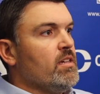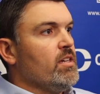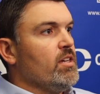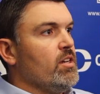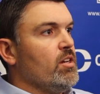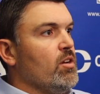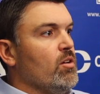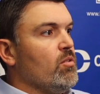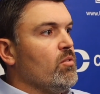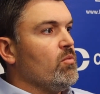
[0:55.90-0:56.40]

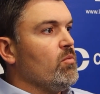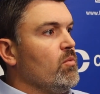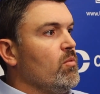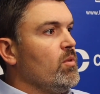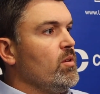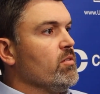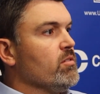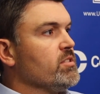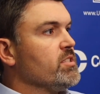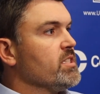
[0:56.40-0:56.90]
you know
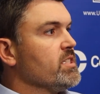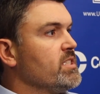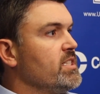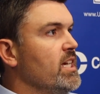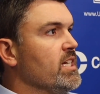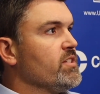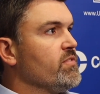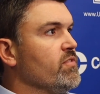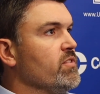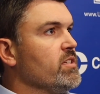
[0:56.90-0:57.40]
we were
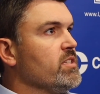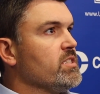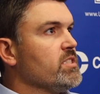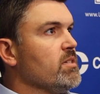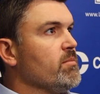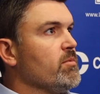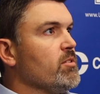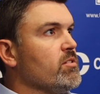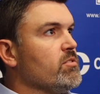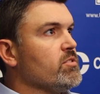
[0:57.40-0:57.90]
successful in
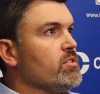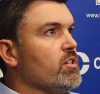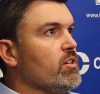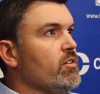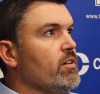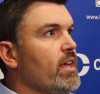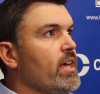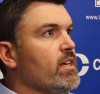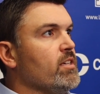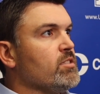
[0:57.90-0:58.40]
some of those
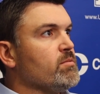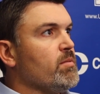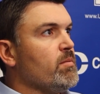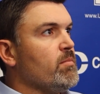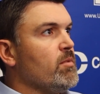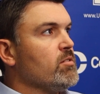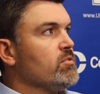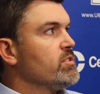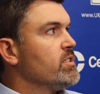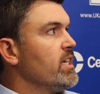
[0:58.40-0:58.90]
third downs but
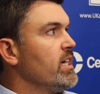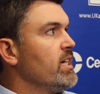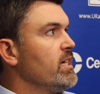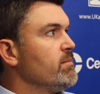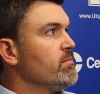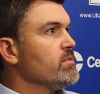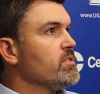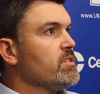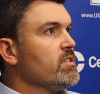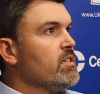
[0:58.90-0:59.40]
most
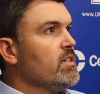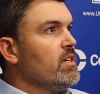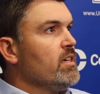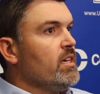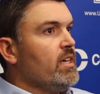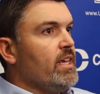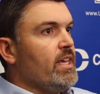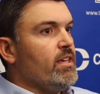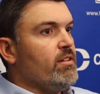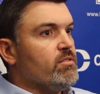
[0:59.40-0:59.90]
times
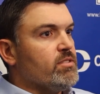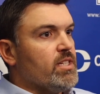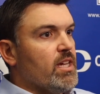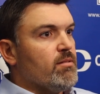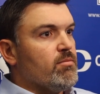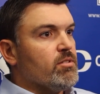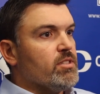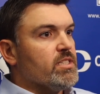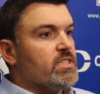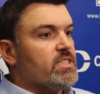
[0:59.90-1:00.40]
he was
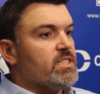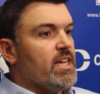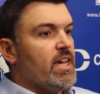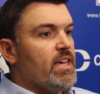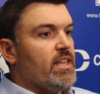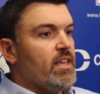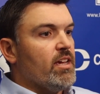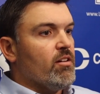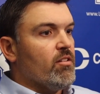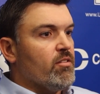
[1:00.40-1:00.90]
able to
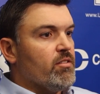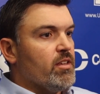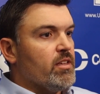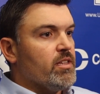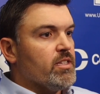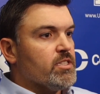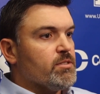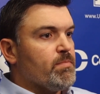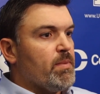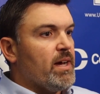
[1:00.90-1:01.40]
stay there, and then
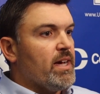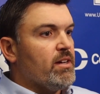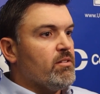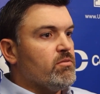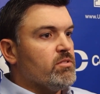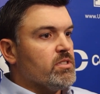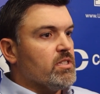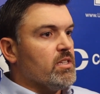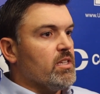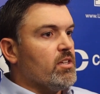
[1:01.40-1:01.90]
the spy
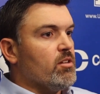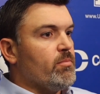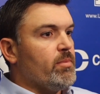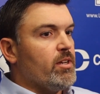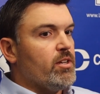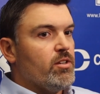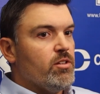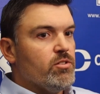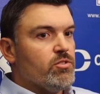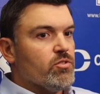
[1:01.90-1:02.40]
was a little
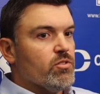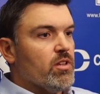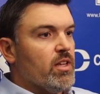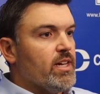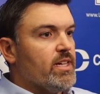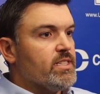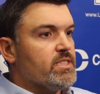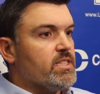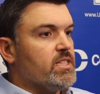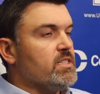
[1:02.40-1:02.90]
bit
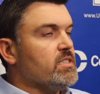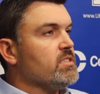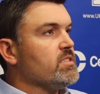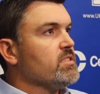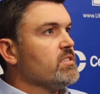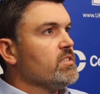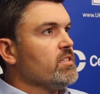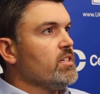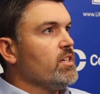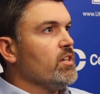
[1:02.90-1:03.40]
neutralized
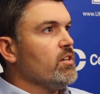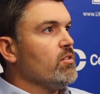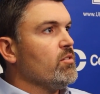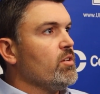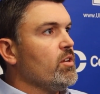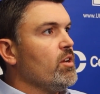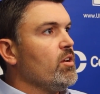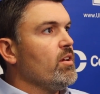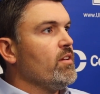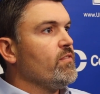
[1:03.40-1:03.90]
because you know
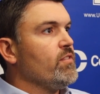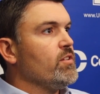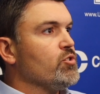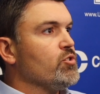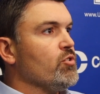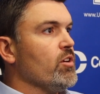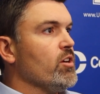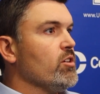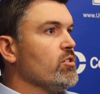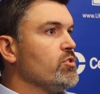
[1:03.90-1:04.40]
you
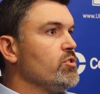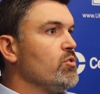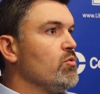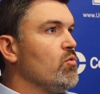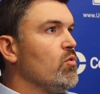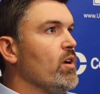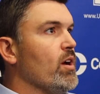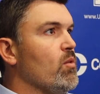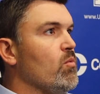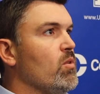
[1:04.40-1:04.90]
trigger too
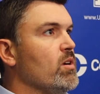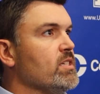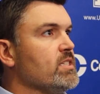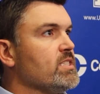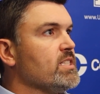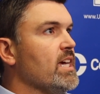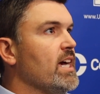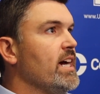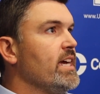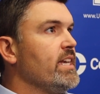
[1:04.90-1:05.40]
quick one
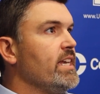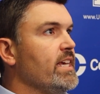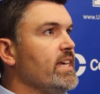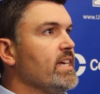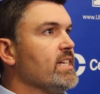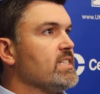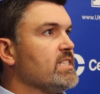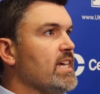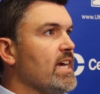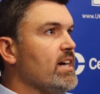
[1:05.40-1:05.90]
side, he
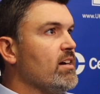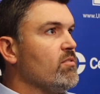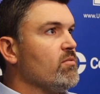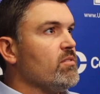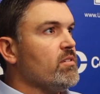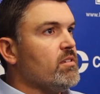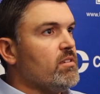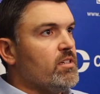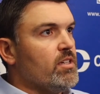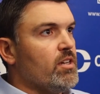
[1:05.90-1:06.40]
gets out,
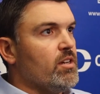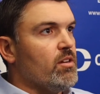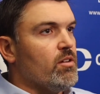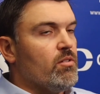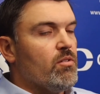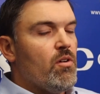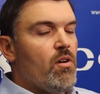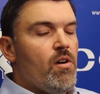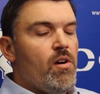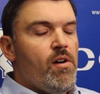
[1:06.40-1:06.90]
you
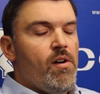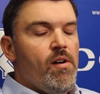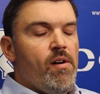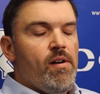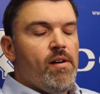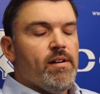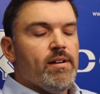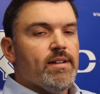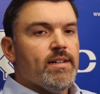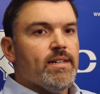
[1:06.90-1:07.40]
know,
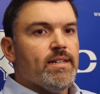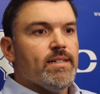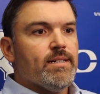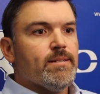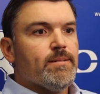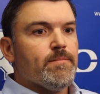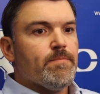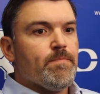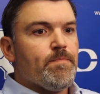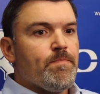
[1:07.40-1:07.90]

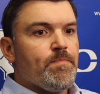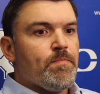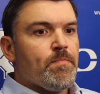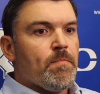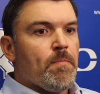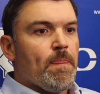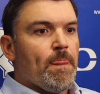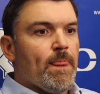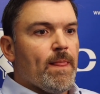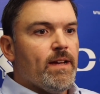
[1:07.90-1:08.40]
um,
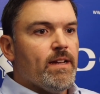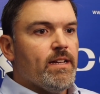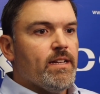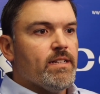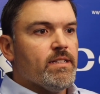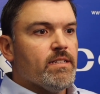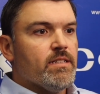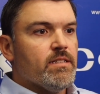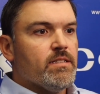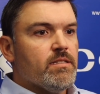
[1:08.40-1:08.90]

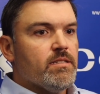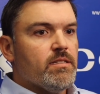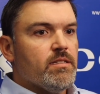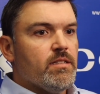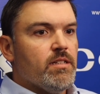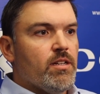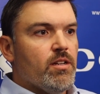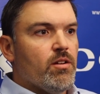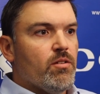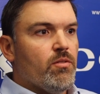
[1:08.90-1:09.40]

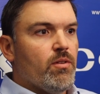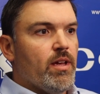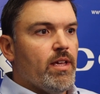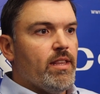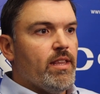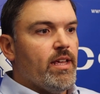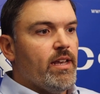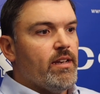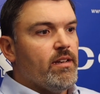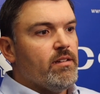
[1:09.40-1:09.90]
and you know,
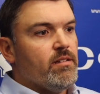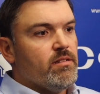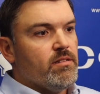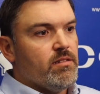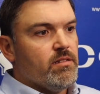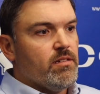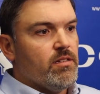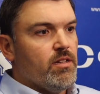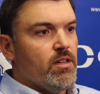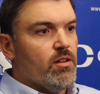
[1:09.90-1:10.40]
and then
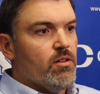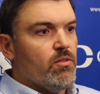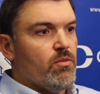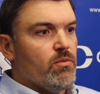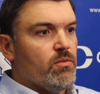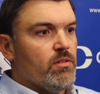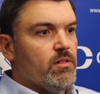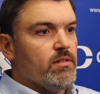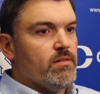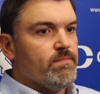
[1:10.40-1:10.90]
you know,
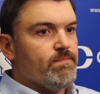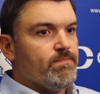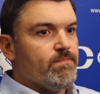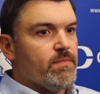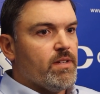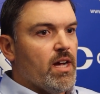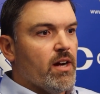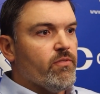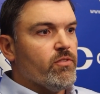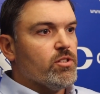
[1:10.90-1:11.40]

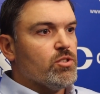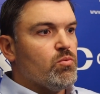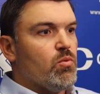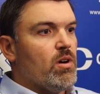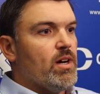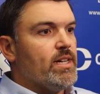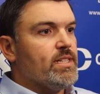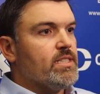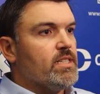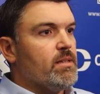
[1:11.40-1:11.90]
coverage
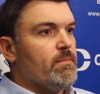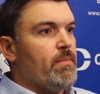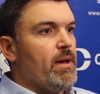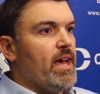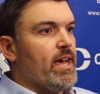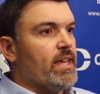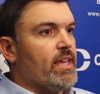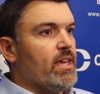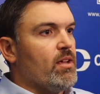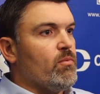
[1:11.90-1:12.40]
wise in the
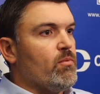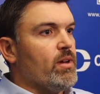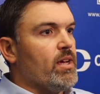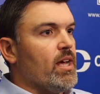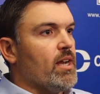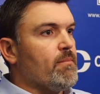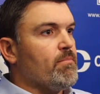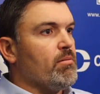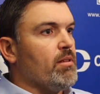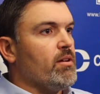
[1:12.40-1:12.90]
back end, we
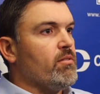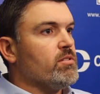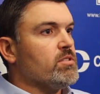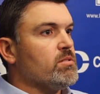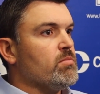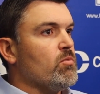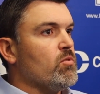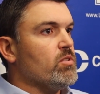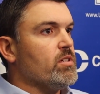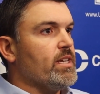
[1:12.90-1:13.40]
got to play with
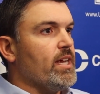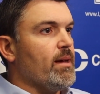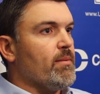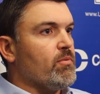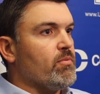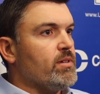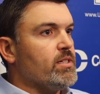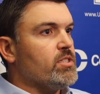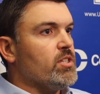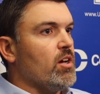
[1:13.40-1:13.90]
some more
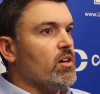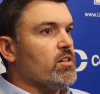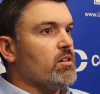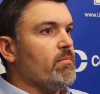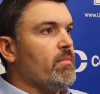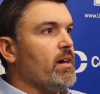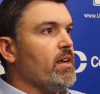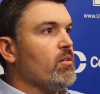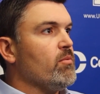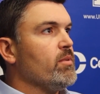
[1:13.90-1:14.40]
depth. We talked
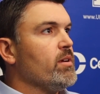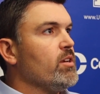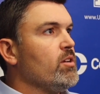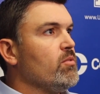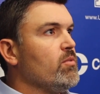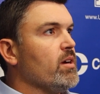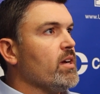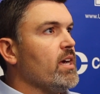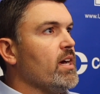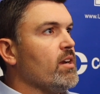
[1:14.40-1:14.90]
about it. We
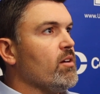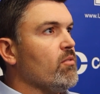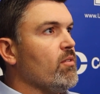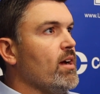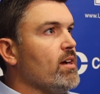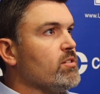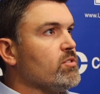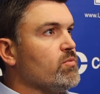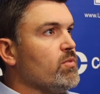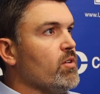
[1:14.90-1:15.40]
knew what kind of
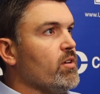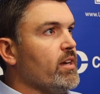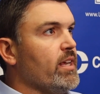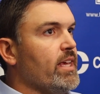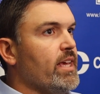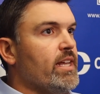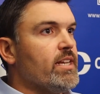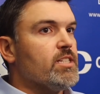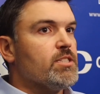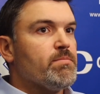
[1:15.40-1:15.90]
routes we are going
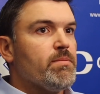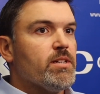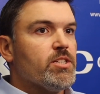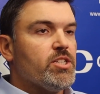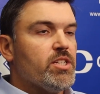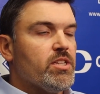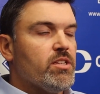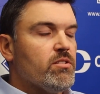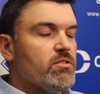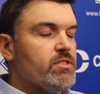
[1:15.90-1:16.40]
to get,
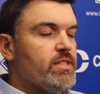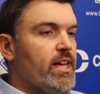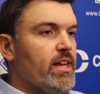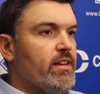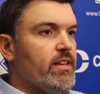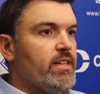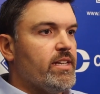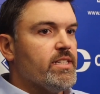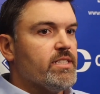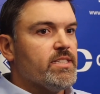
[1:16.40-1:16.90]
especially those
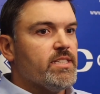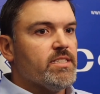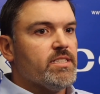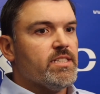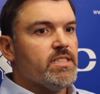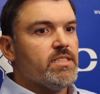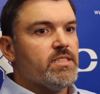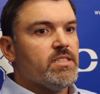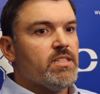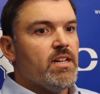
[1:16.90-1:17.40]
down in
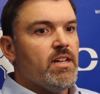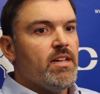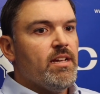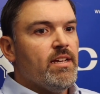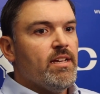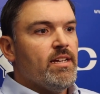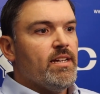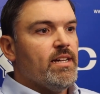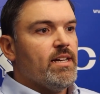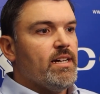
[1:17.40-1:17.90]
distances.
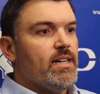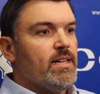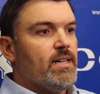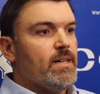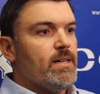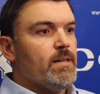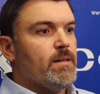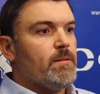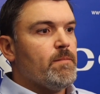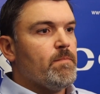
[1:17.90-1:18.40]

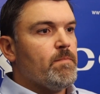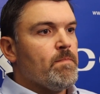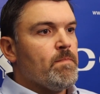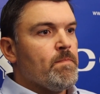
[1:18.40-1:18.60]
Um,